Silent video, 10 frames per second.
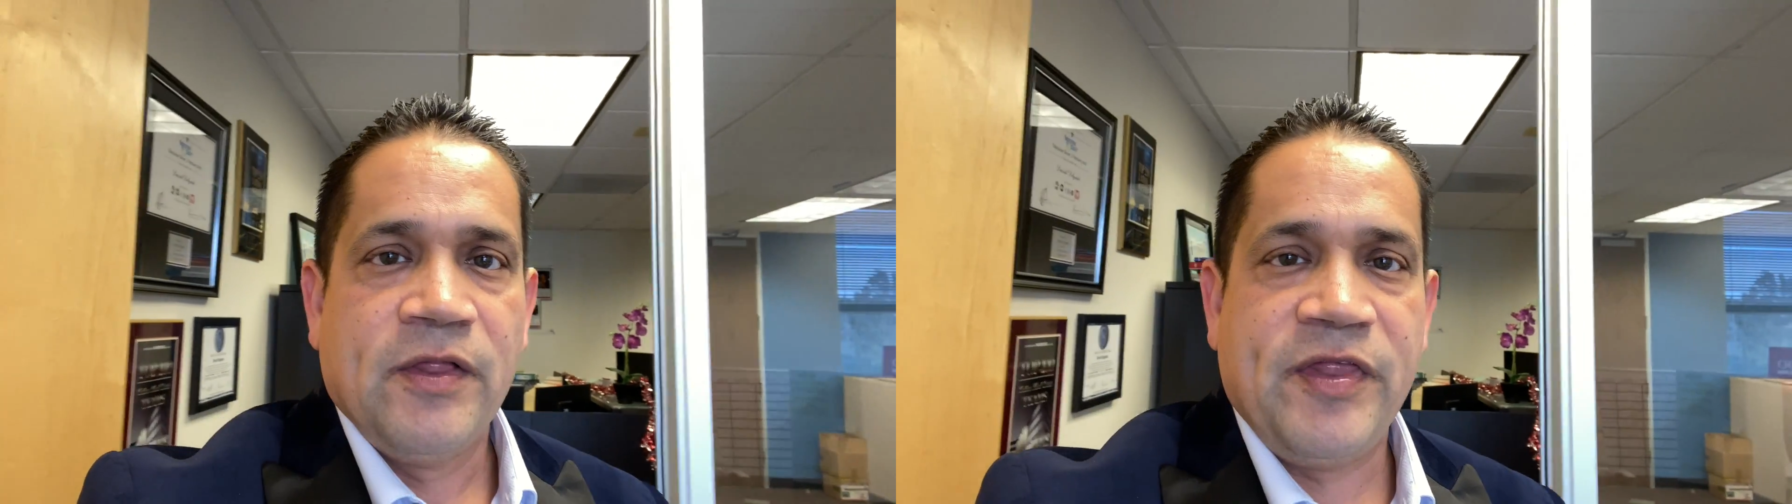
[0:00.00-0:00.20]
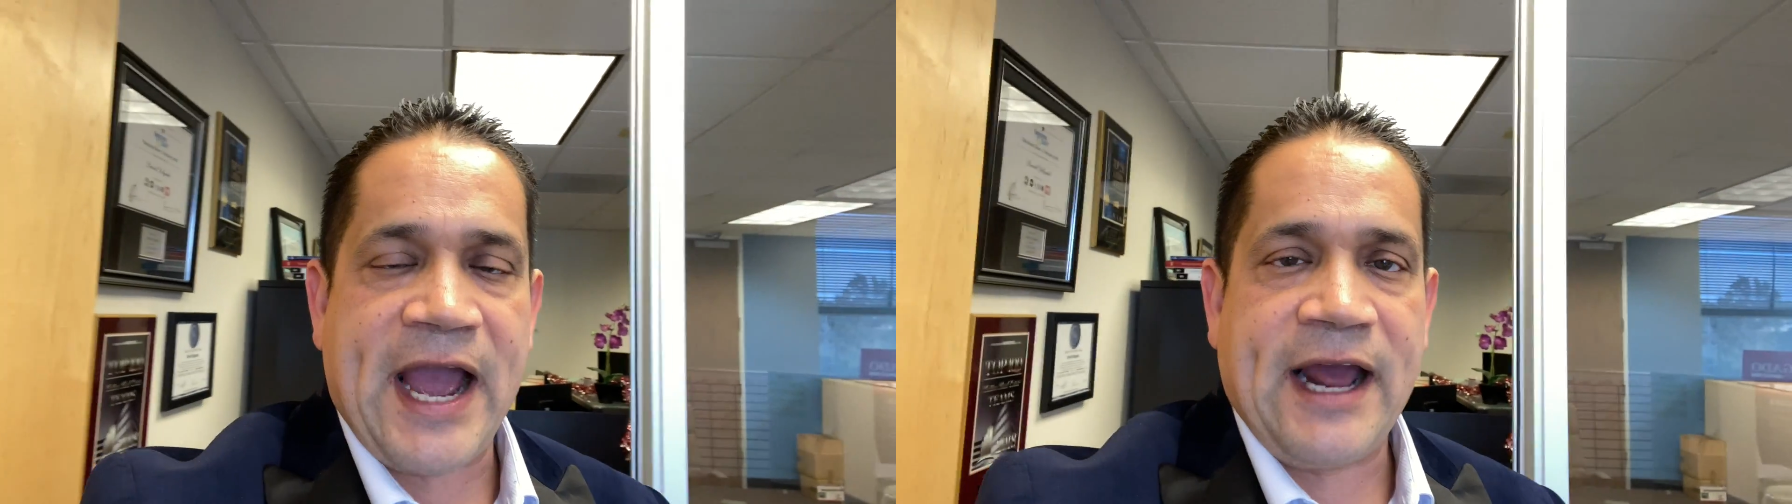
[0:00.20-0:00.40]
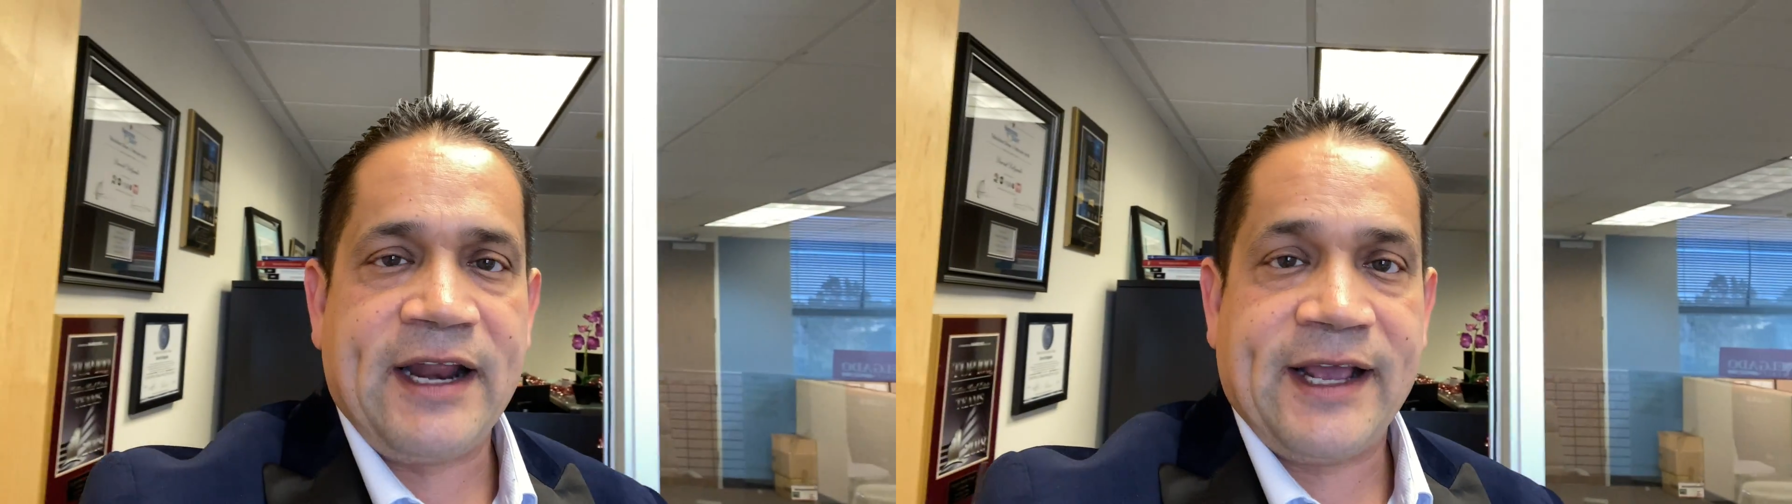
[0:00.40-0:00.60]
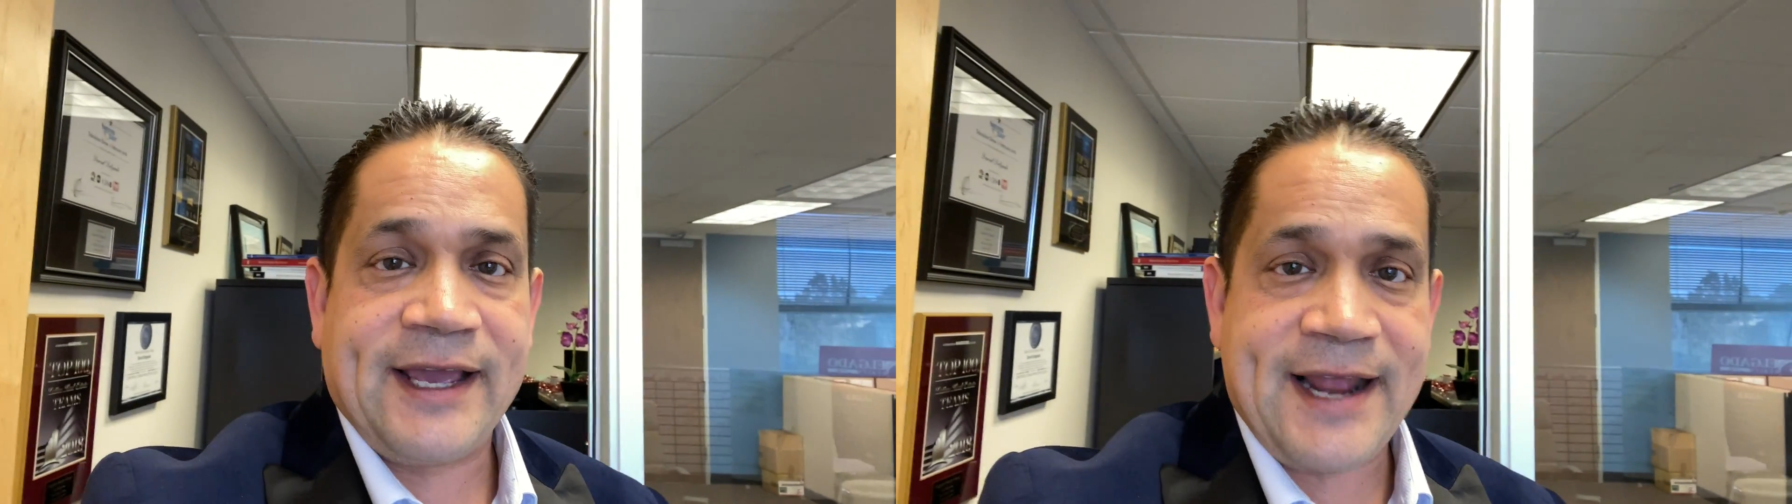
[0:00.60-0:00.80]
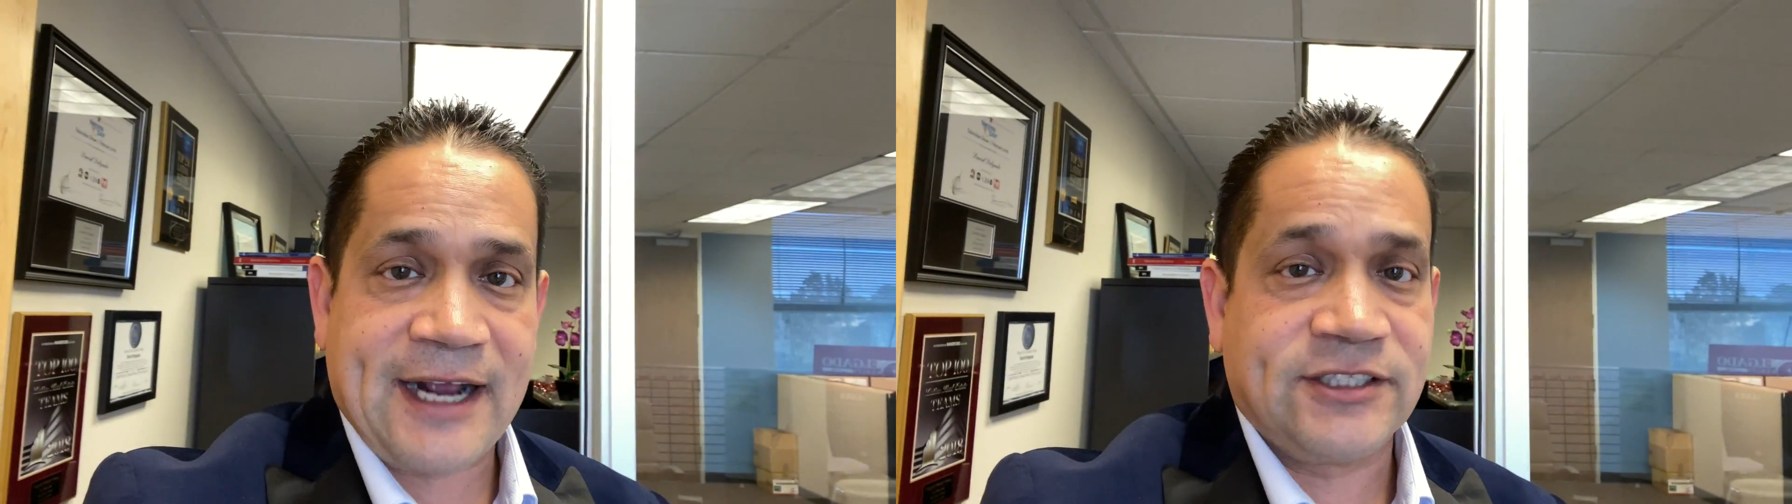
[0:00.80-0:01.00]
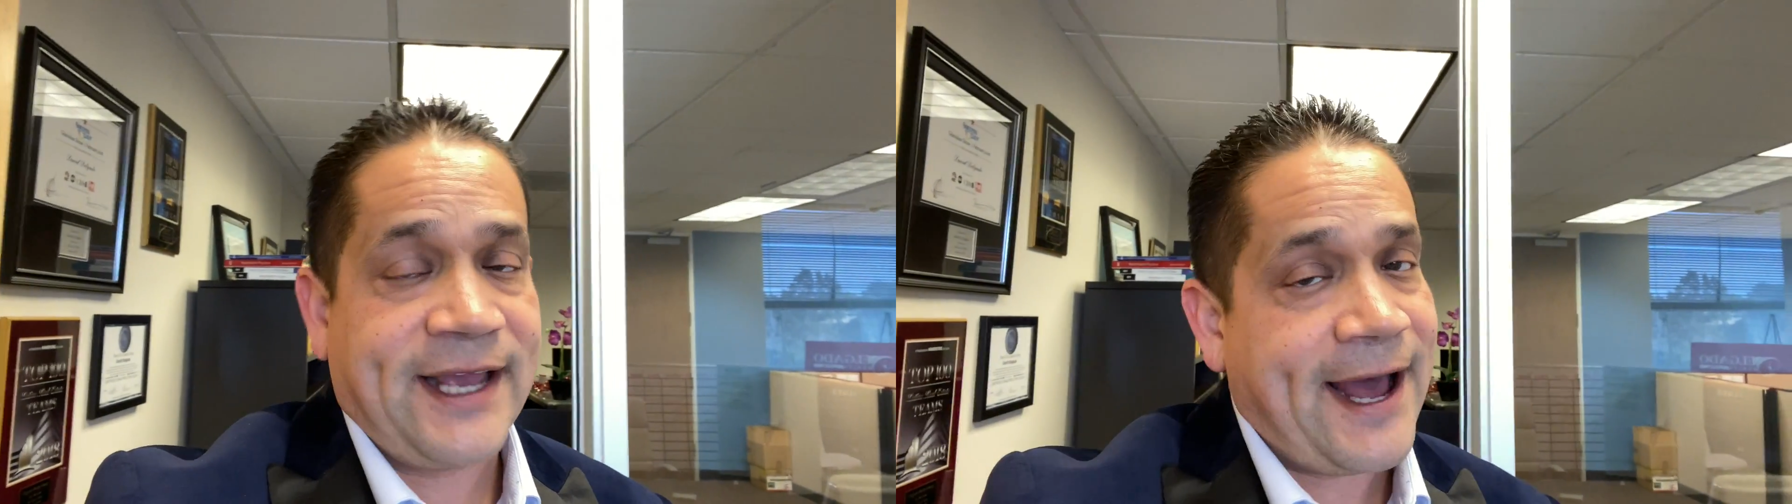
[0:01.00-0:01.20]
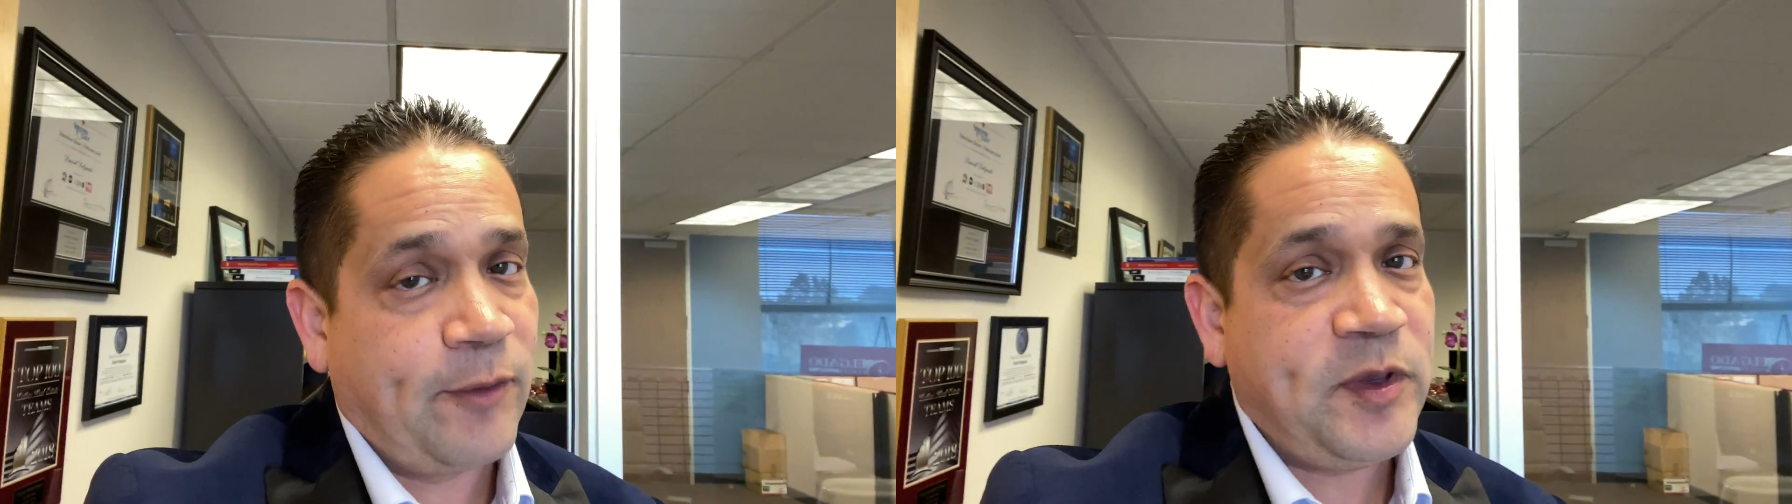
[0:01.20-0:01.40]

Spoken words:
that can actually help